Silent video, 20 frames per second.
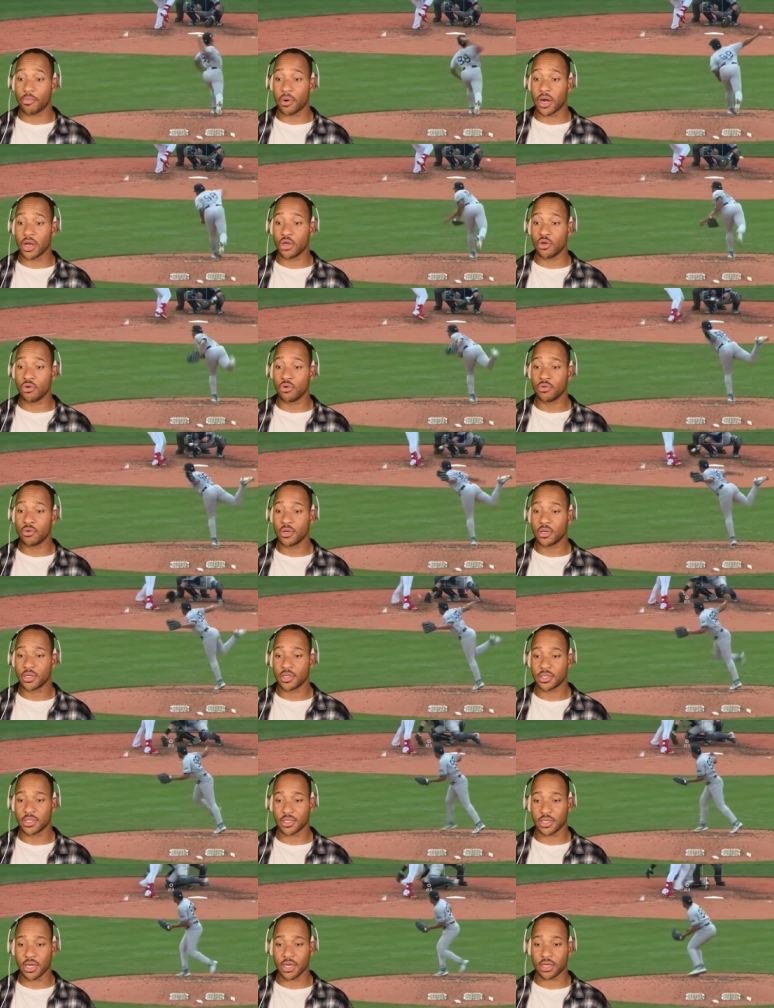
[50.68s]
Abreu.
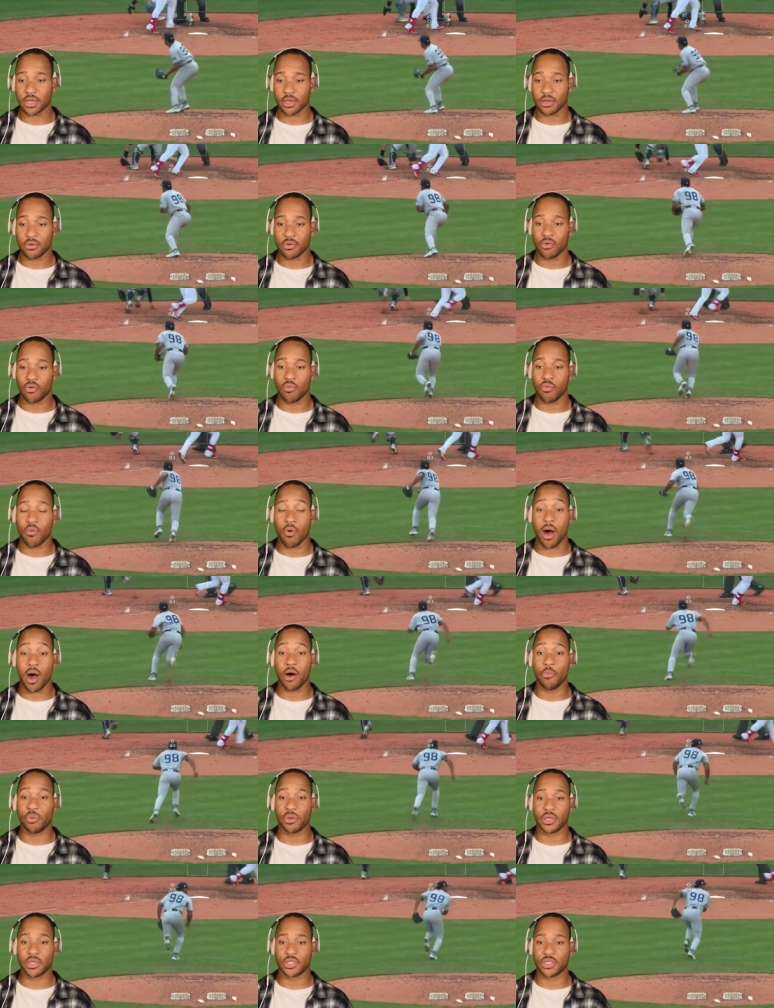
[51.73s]
Psych.
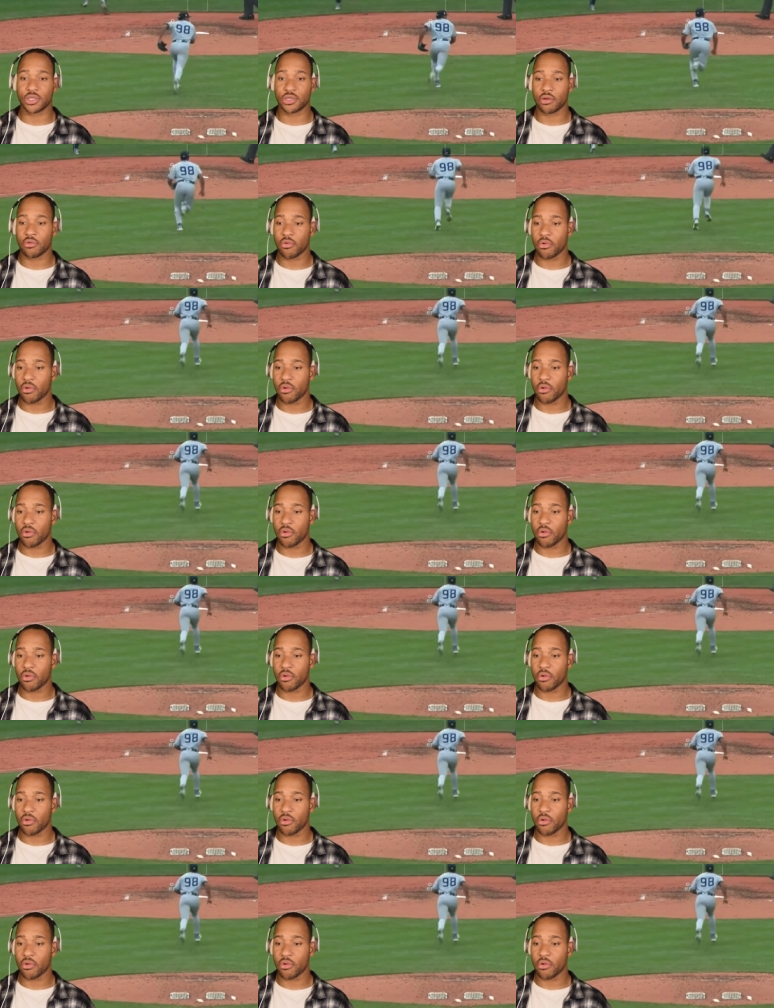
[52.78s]
Wild pitch.